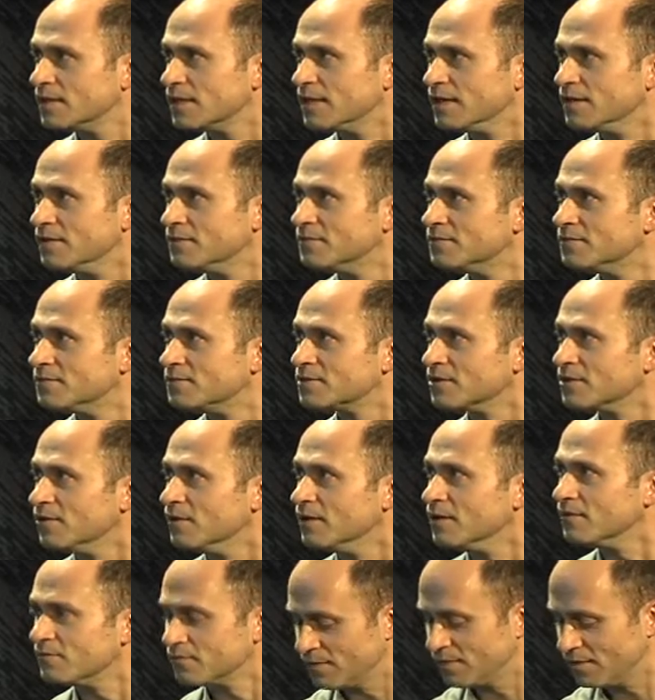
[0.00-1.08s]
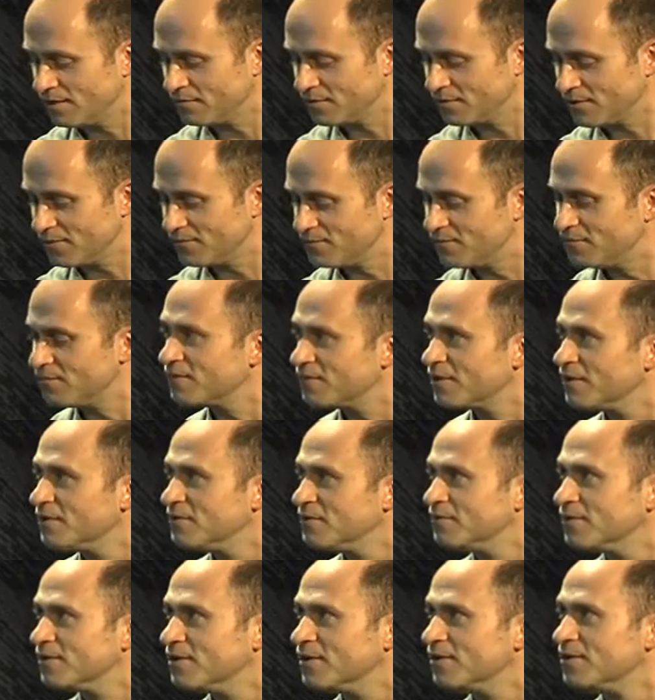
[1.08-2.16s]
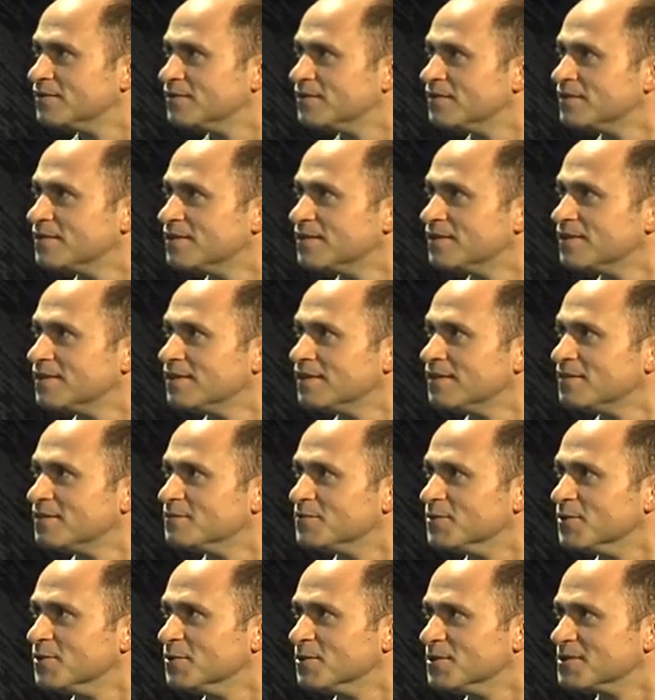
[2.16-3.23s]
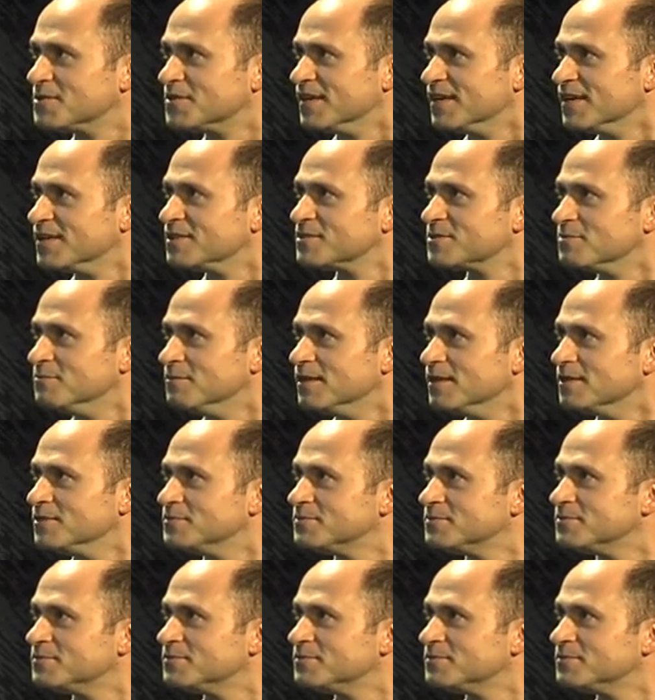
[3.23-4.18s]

dear, sorry, I've gone very far forwards there somehow.